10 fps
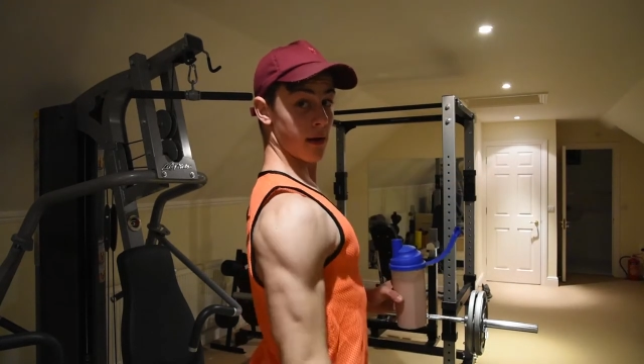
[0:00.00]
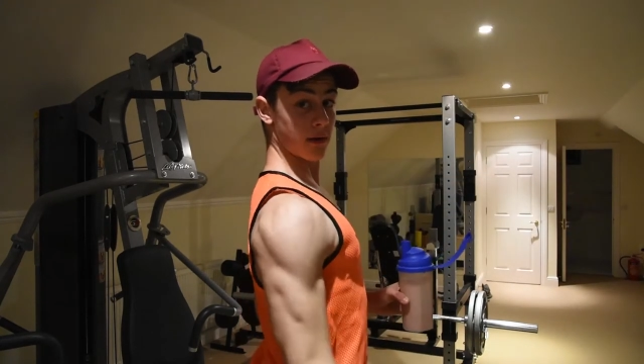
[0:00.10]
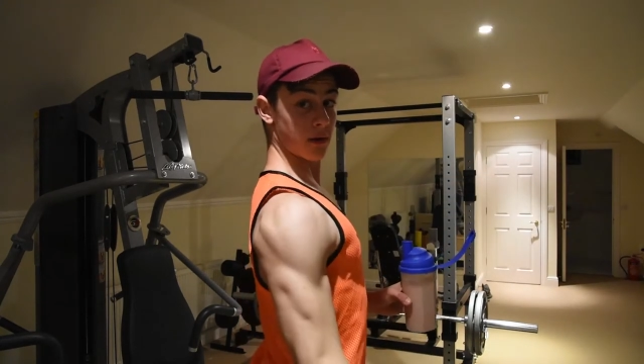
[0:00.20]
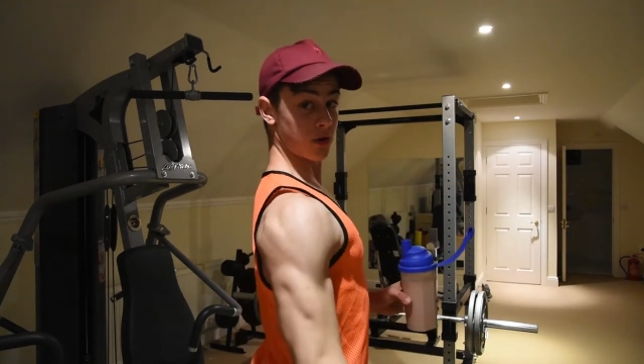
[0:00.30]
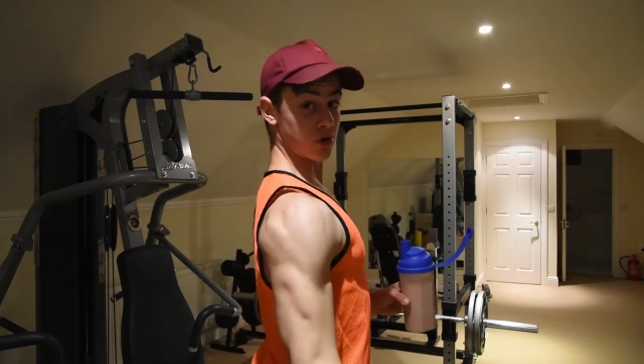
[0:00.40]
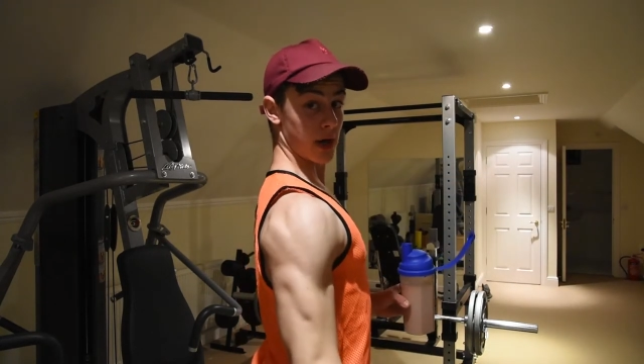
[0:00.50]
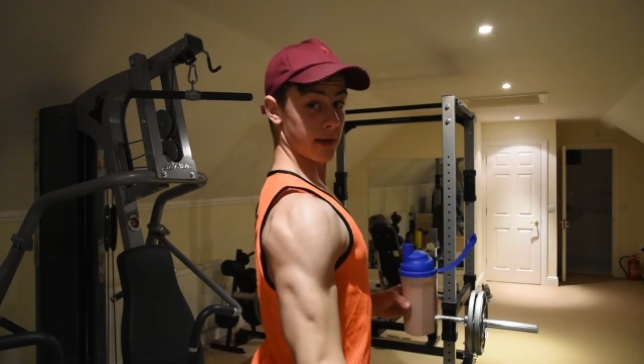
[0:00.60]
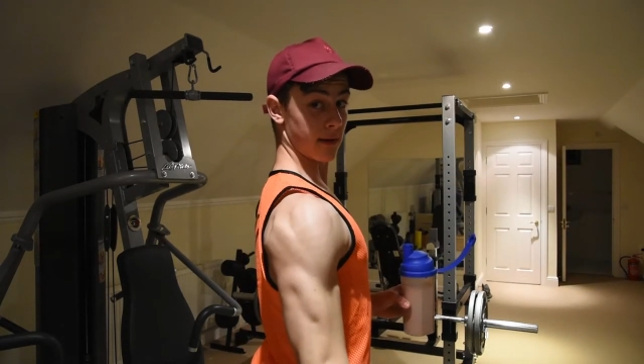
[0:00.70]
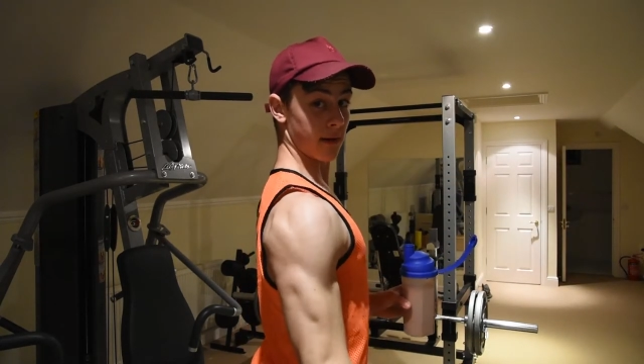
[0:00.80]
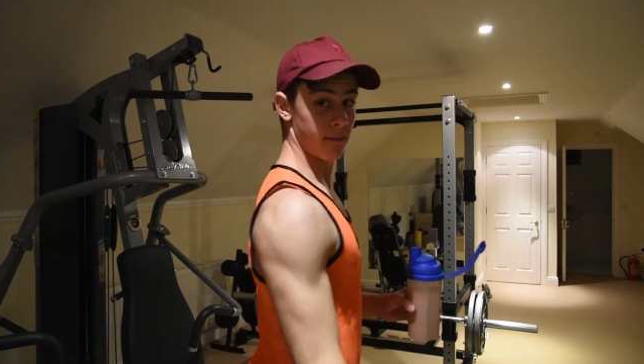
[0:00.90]
and you
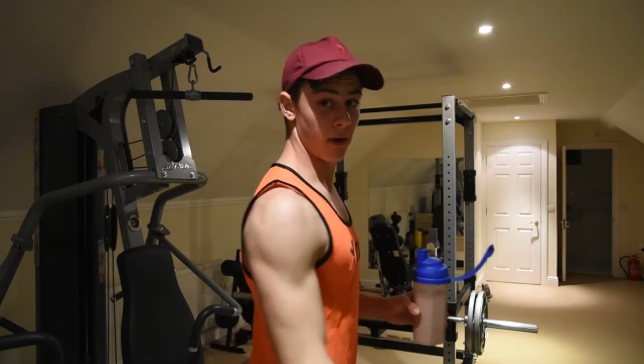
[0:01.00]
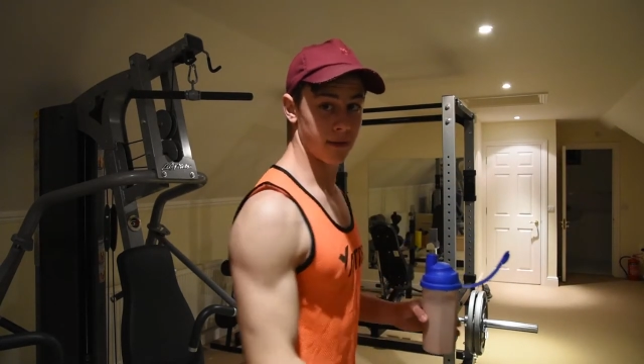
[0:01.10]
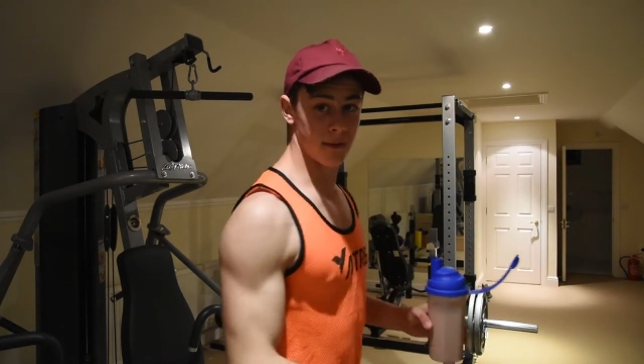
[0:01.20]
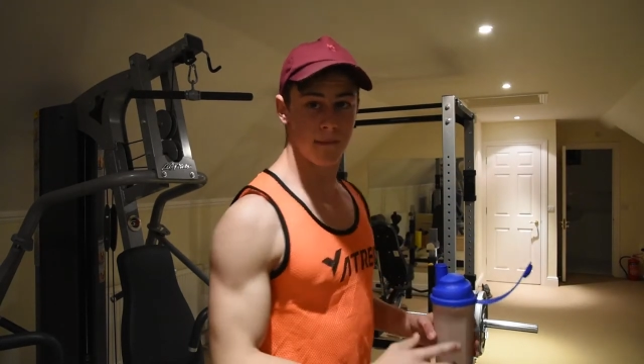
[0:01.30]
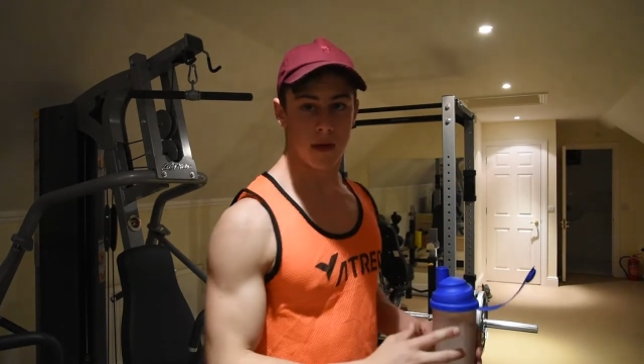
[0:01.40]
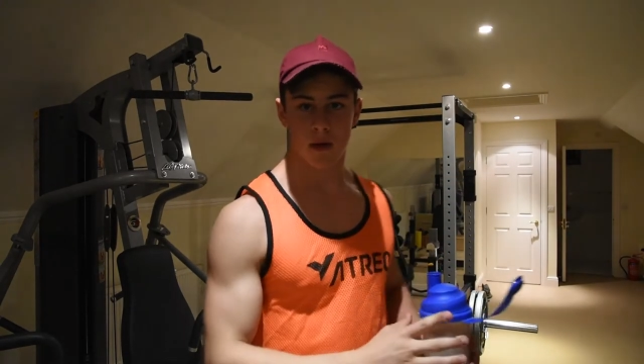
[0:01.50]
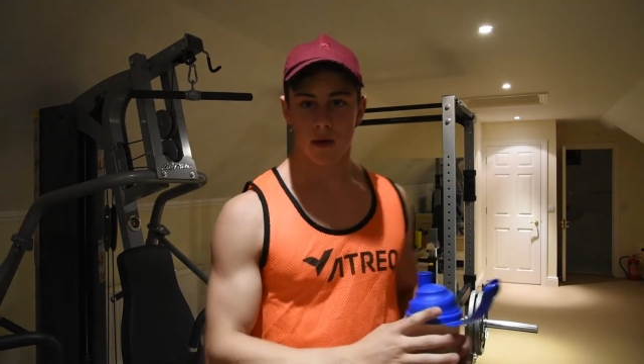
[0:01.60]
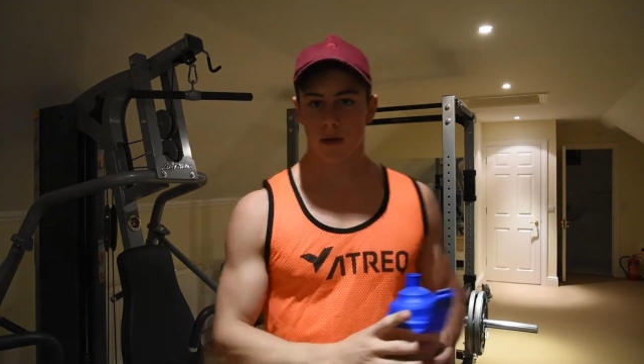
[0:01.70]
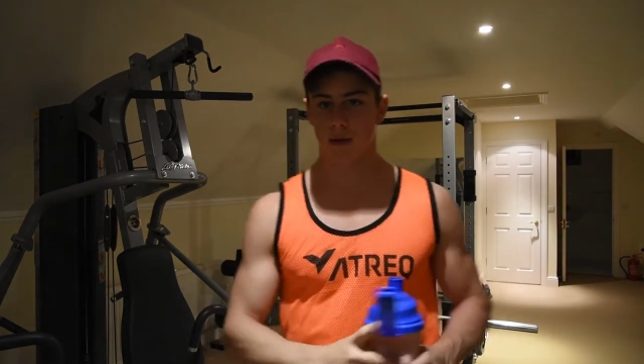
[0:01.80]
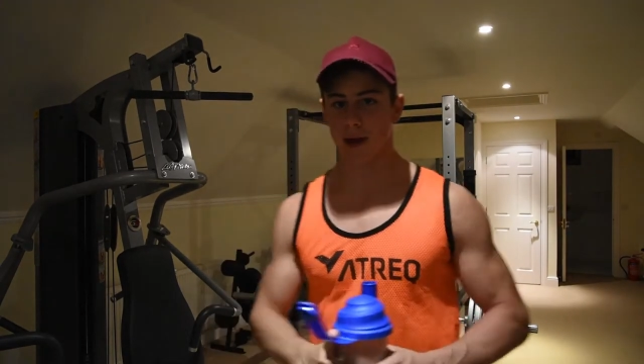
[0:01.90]
contract it at the bottom.
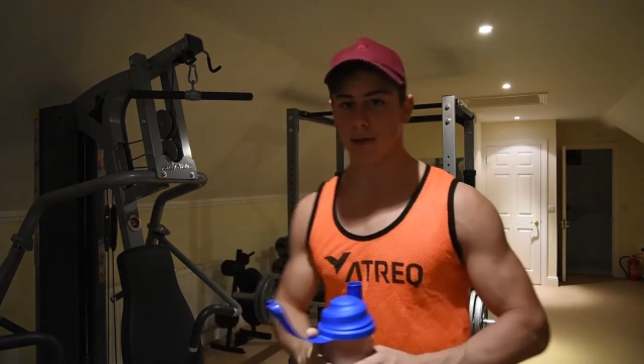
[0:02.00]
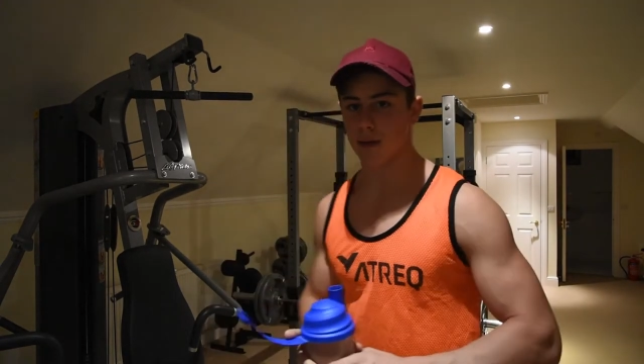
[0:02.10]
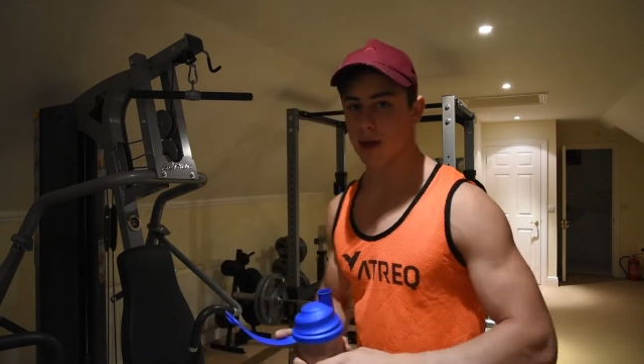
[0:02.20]
So that's the